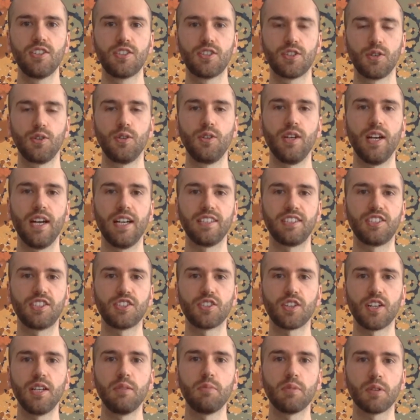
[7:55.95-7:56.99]
to a
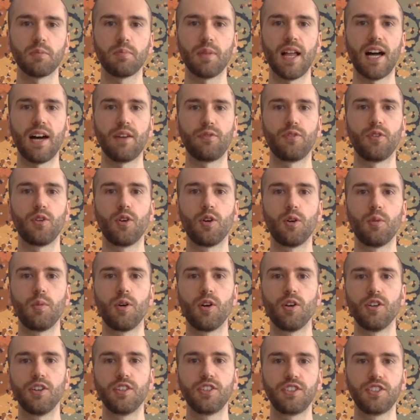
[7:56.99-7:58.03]
streaming platform
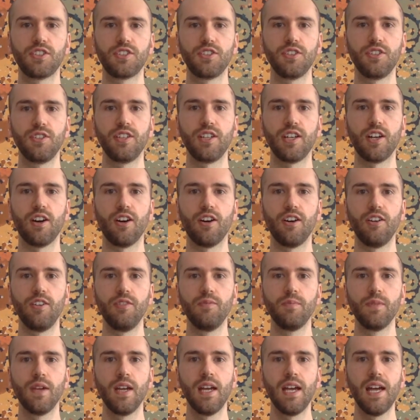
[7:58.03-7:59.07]
or a studio,
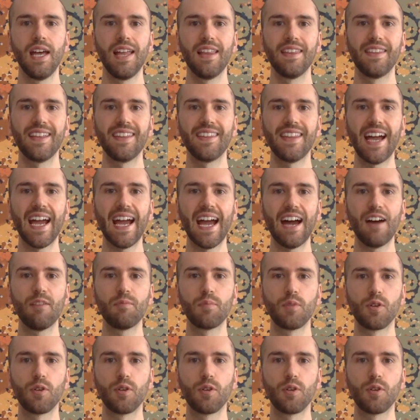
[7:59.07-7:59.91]
then they have